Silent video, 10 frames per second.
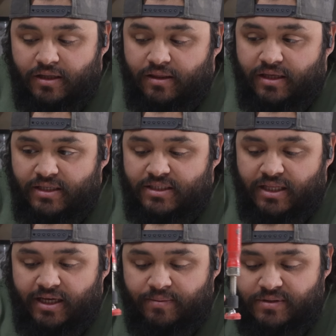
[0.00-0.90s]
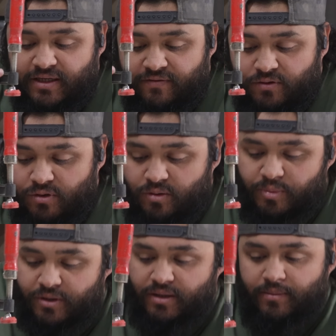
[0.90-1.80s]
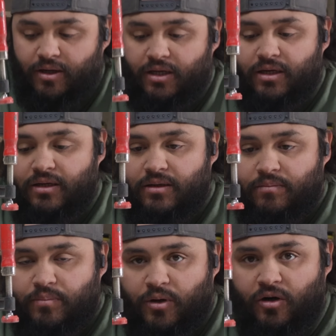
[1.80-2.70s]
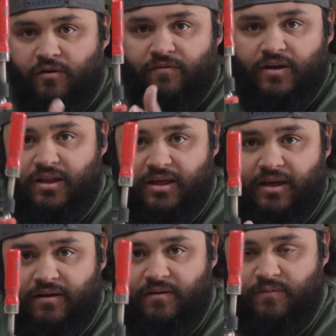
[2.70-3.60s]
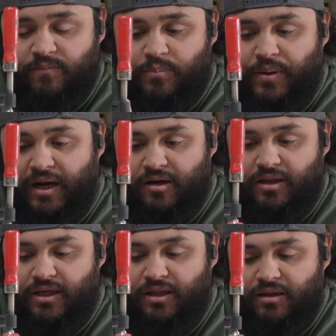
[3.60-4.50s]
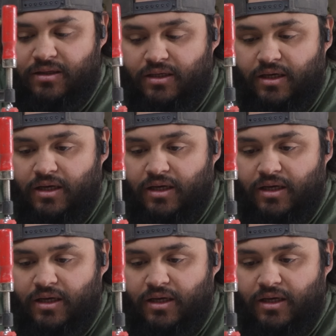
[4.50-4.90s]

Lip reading: These clamps, if you don't put them on perfectly parallel,